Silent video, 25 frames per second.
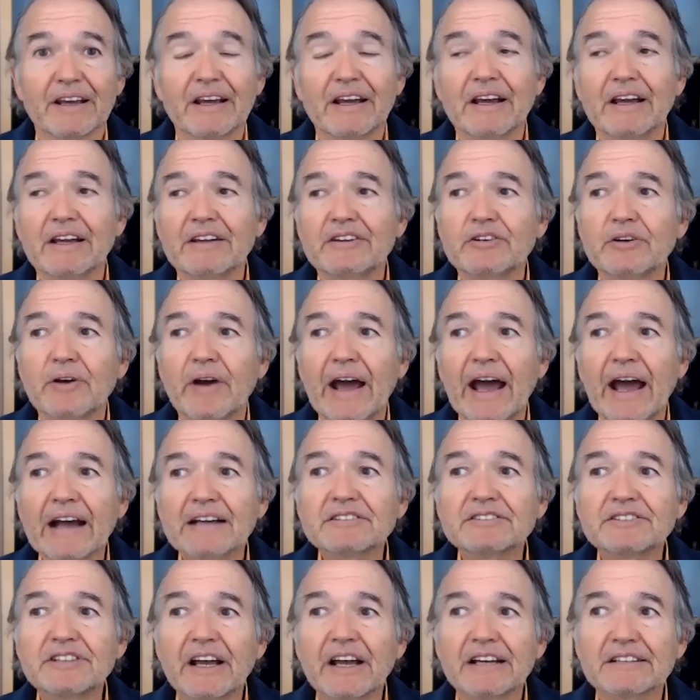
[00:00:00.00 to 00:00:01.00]
to
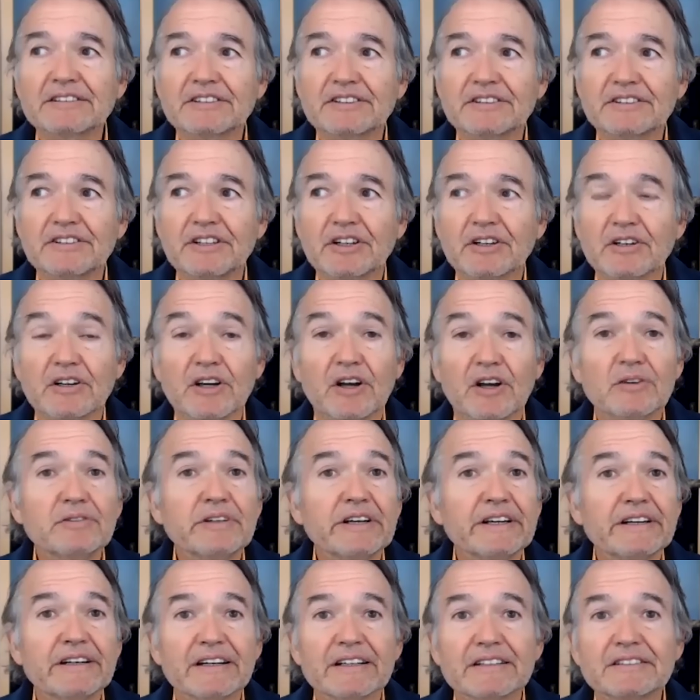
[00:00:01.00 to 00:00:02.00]
access your
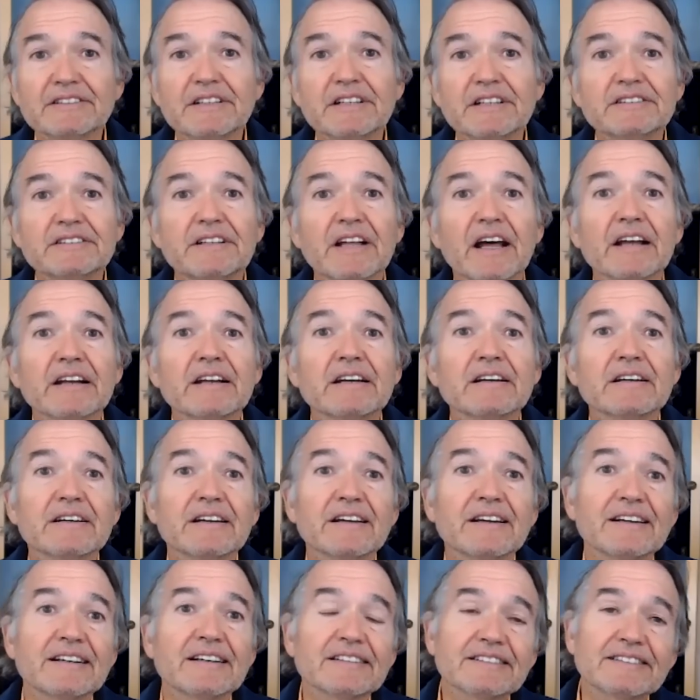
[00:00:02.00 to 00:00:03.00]
loneliness is not a
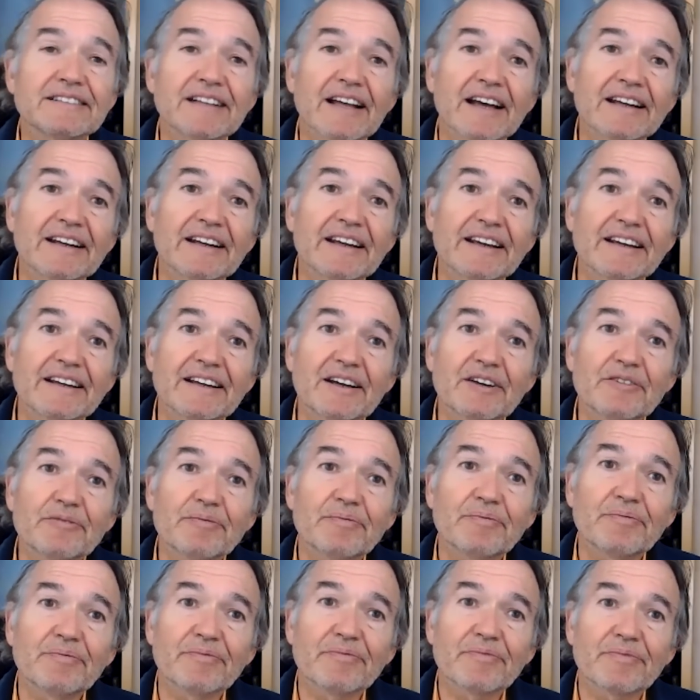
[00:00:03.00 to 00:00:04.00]
is not a um,
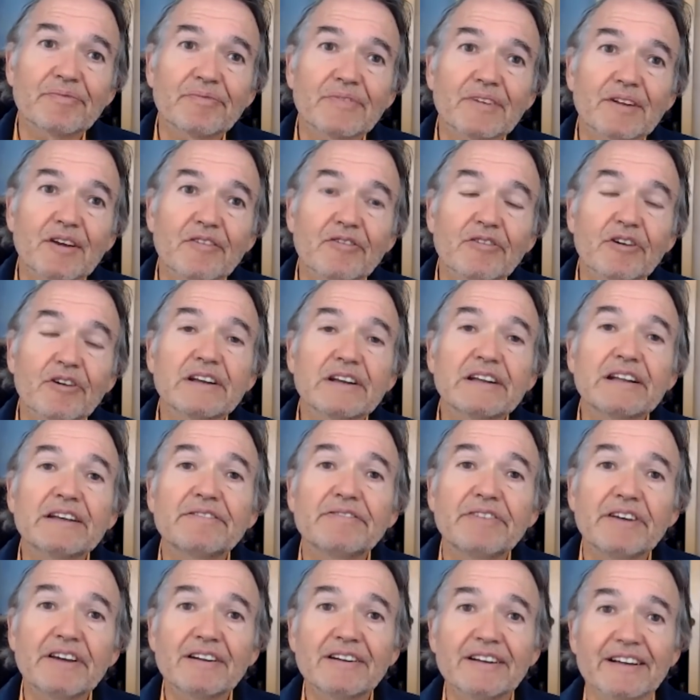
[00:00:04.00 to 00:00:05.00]
friendly
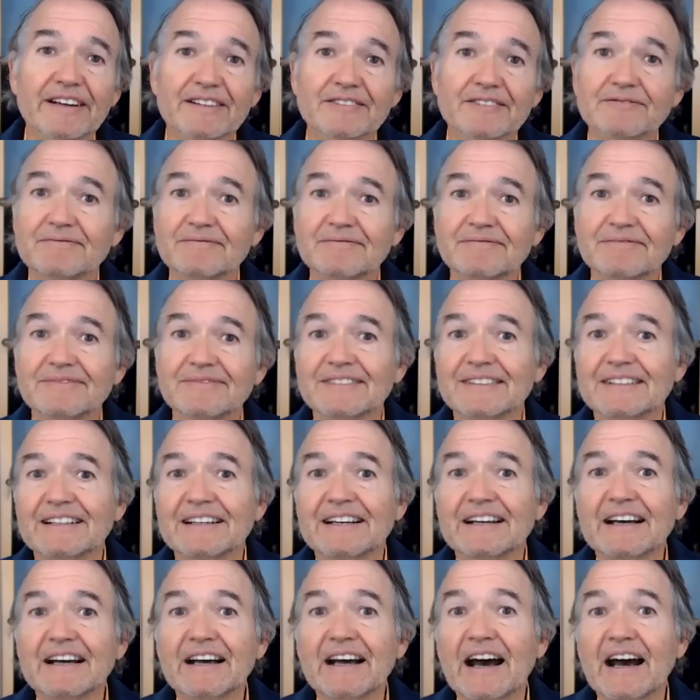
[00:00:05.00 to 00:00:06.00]
feeling.
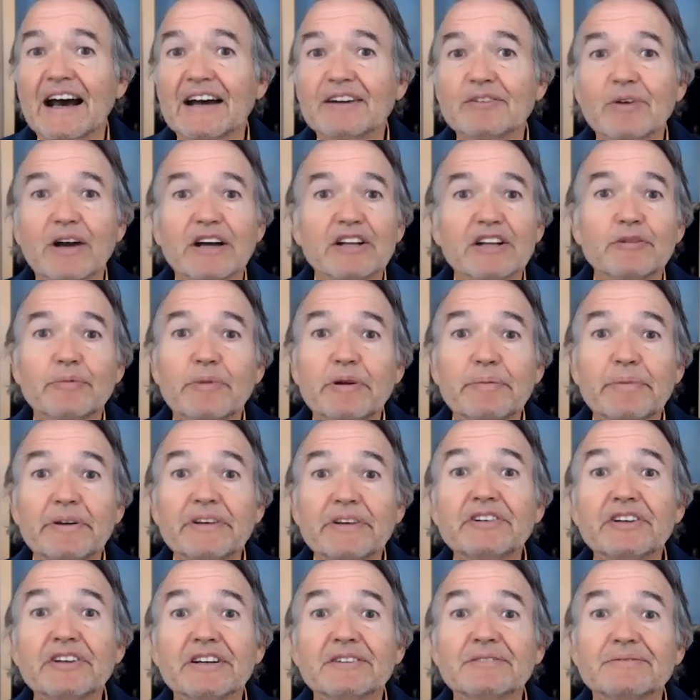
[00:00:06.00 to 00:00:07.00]
I'd mm-hmm. rather be
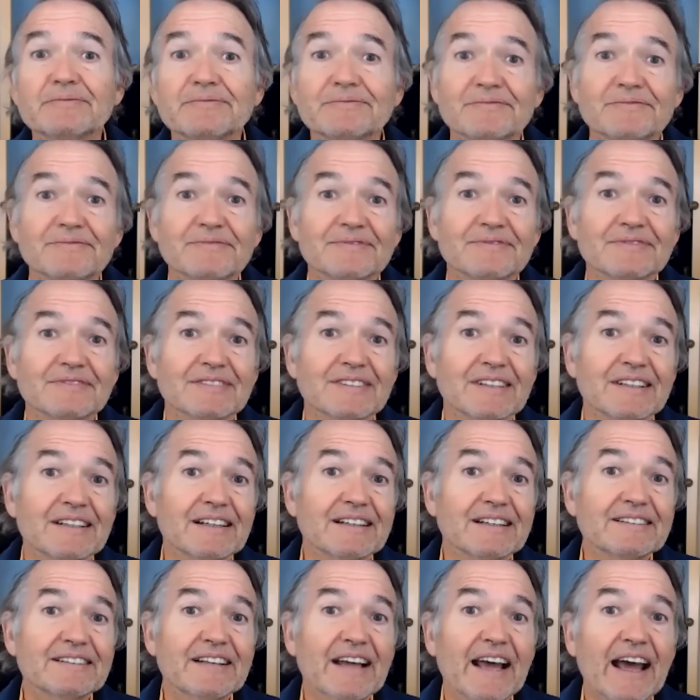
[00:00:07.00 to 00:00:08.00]
busy.
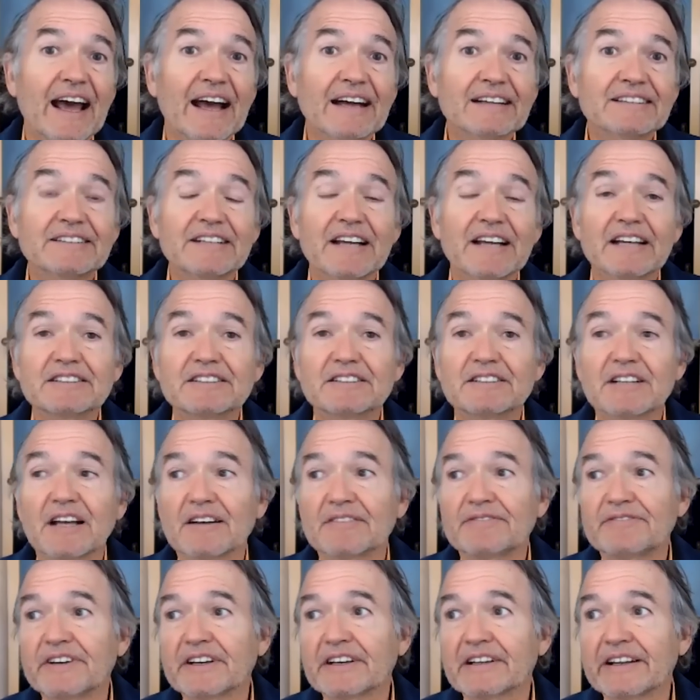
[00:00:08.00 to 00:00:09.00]
To access a
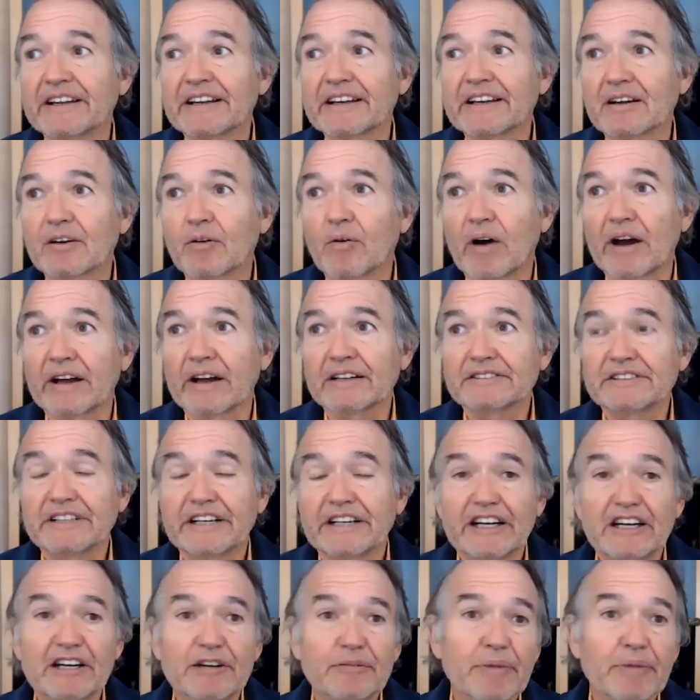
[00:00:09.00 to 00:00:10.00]
feeling, why doesn't
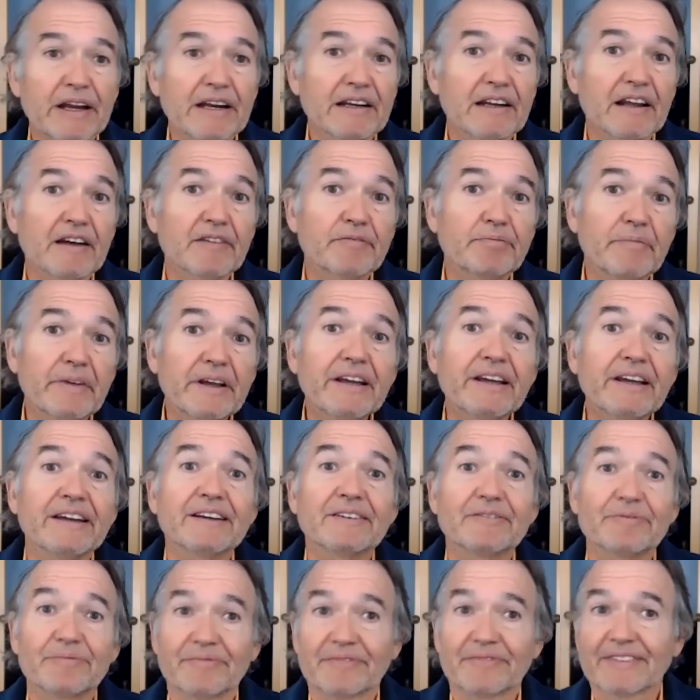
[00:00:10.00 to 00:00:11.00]
anybody love
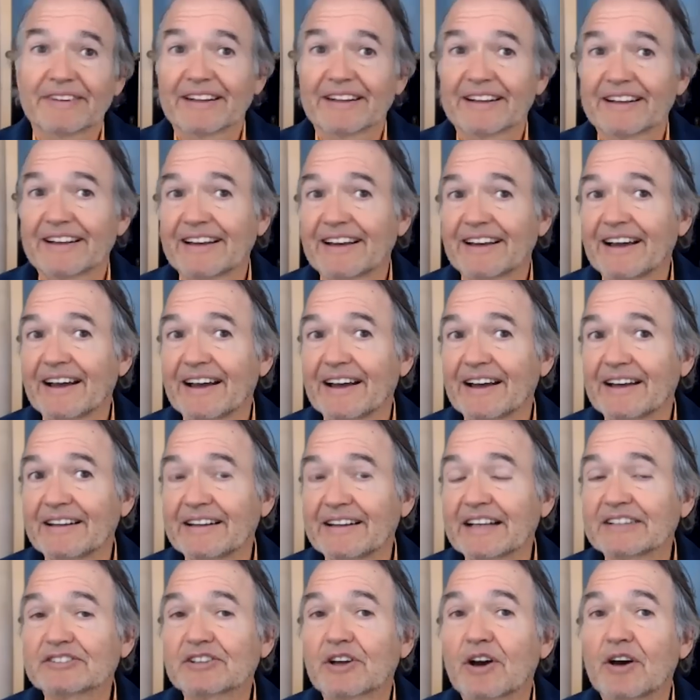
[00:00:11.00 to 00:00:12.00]
me? Uh,
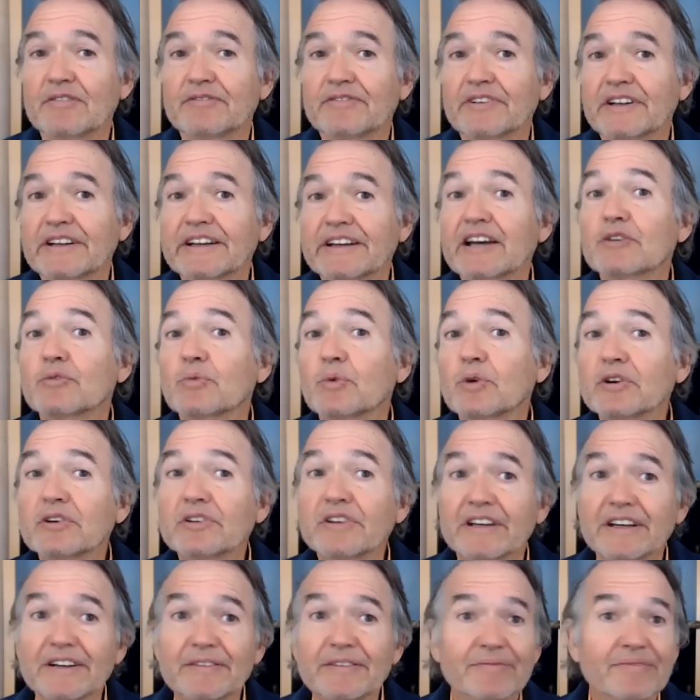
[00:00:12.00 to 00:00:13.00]
that's called feeling
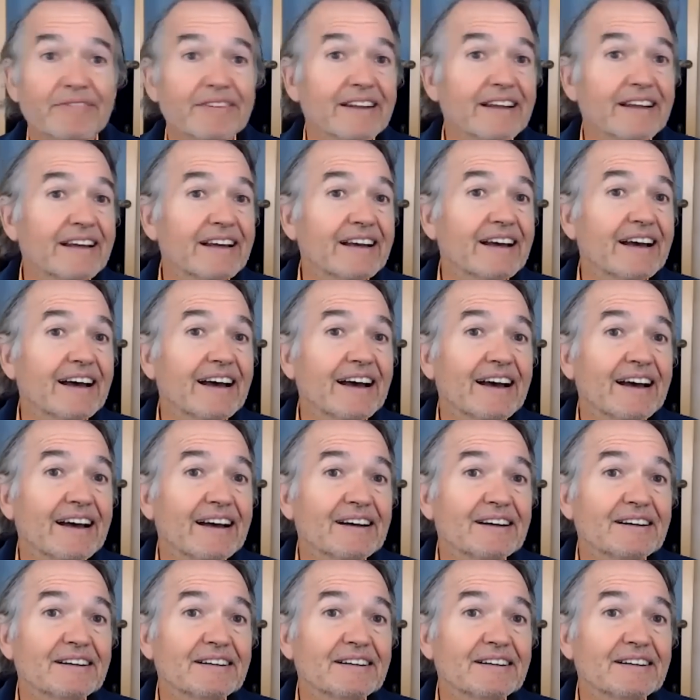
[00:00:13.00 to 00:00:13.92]
unworthy. Uh,